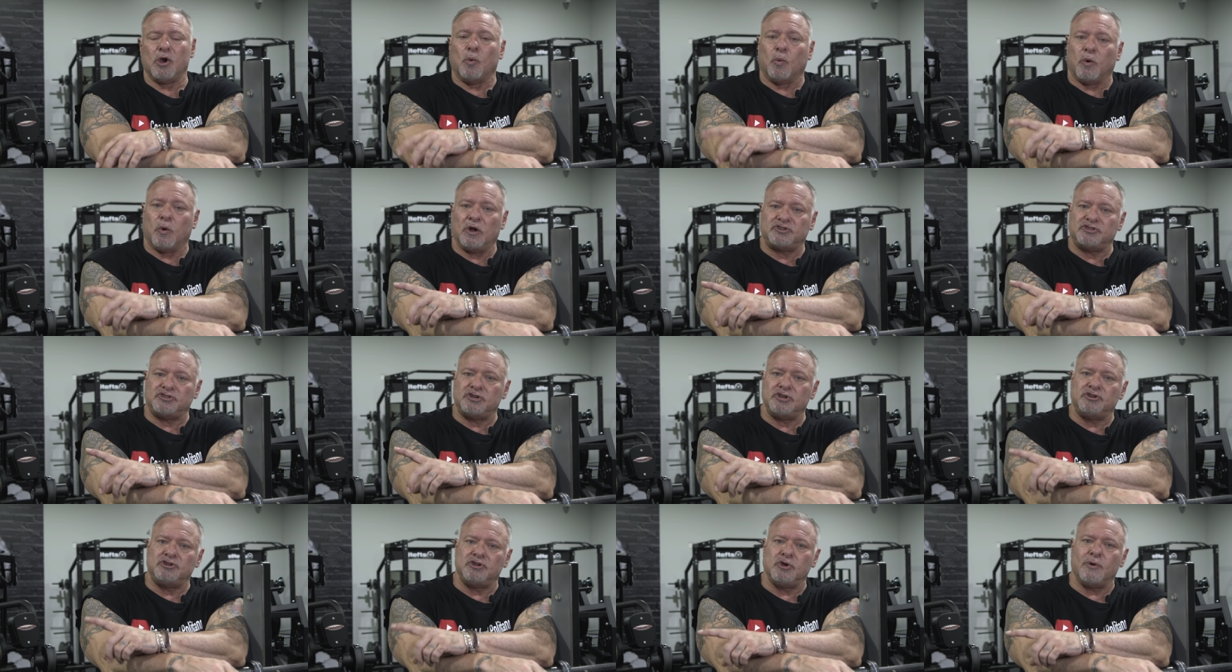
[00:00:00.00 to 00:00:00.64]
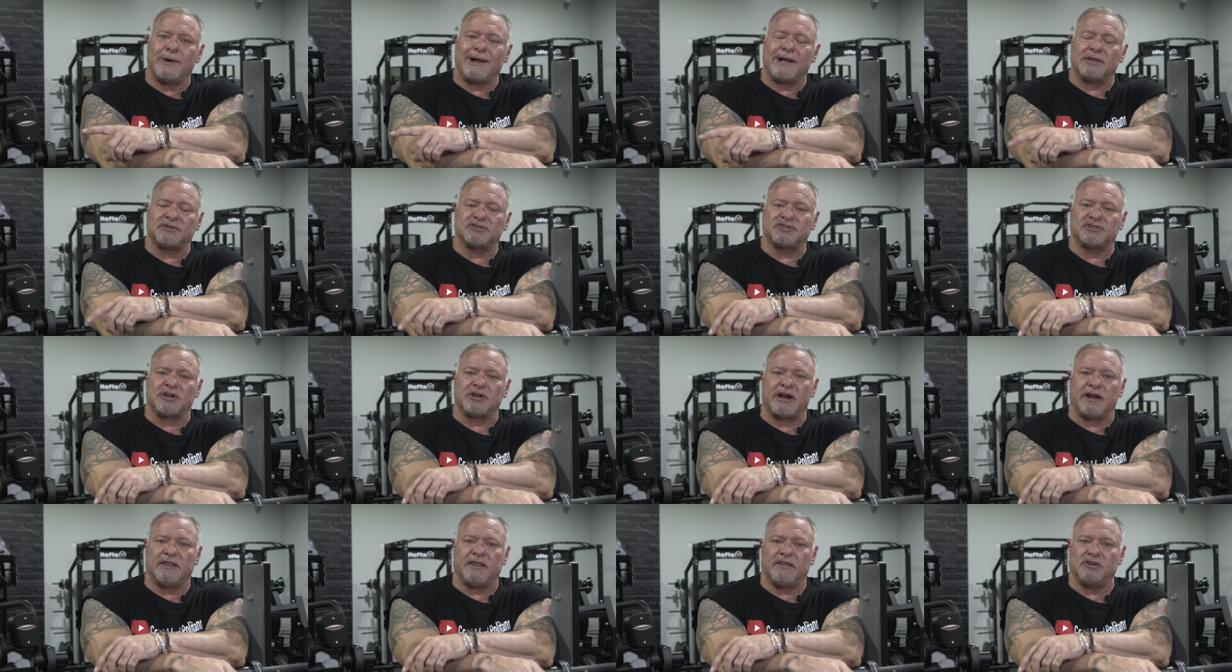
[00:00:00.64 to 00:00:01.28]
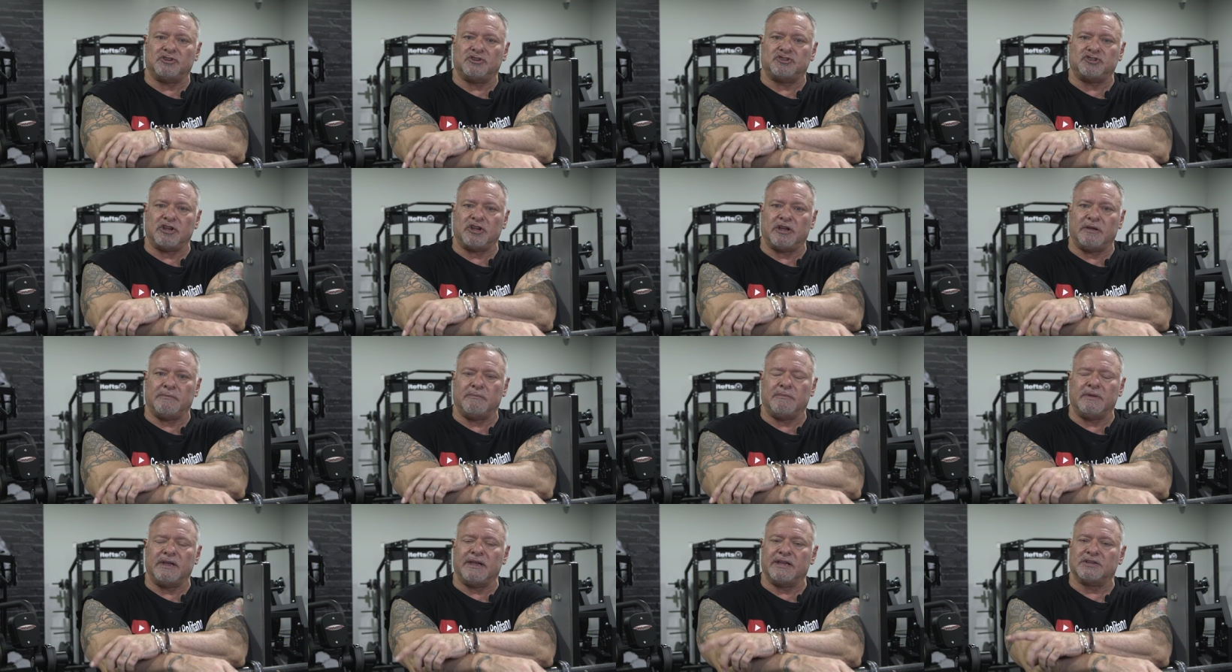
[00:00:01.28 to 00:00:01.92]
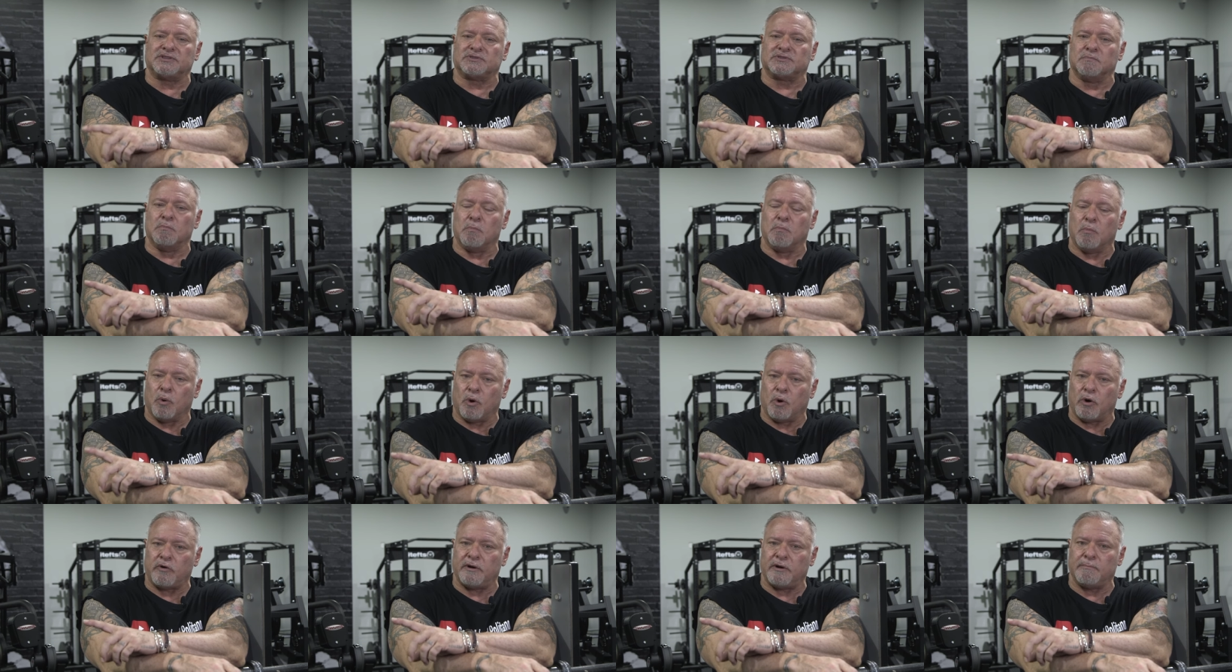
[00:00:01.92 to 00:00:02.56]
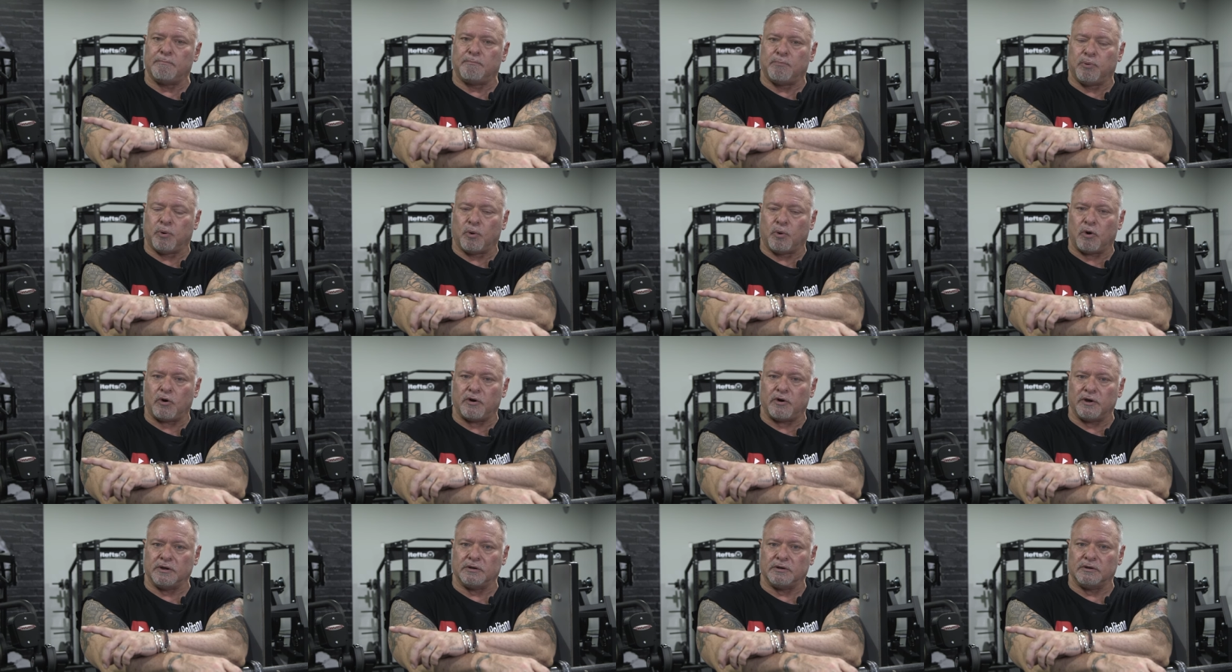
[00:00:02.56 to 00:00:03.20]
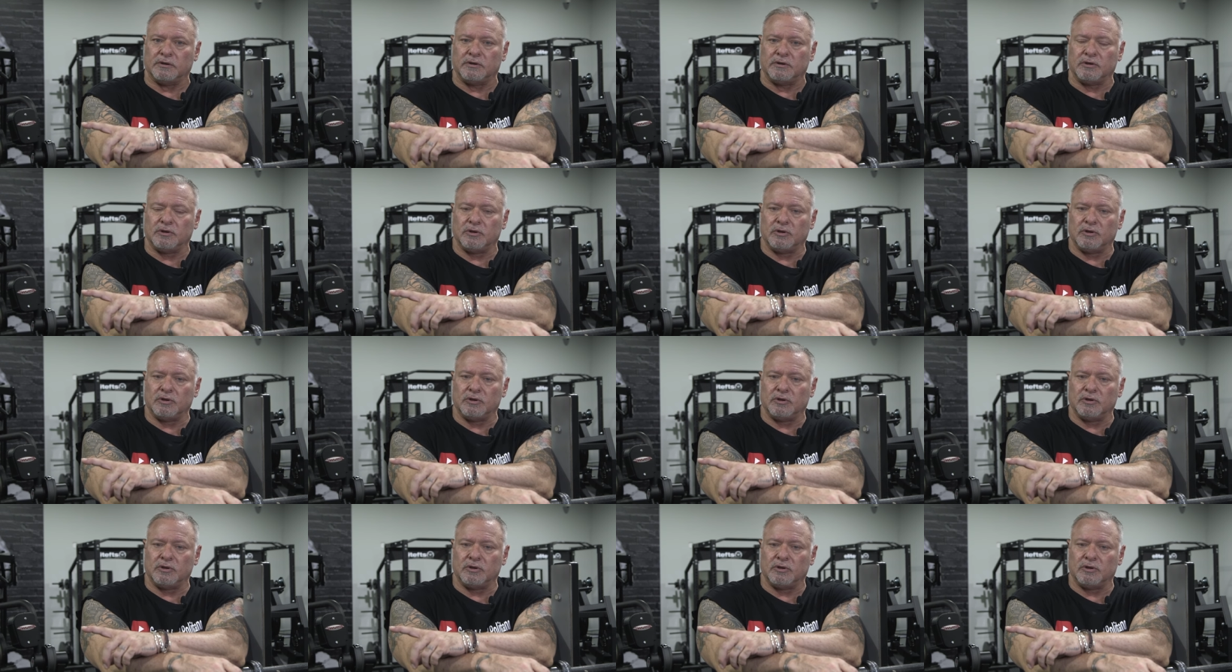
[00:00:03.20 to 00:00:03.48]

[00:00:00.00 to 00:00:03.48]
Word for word: What you do outside of the gym is more important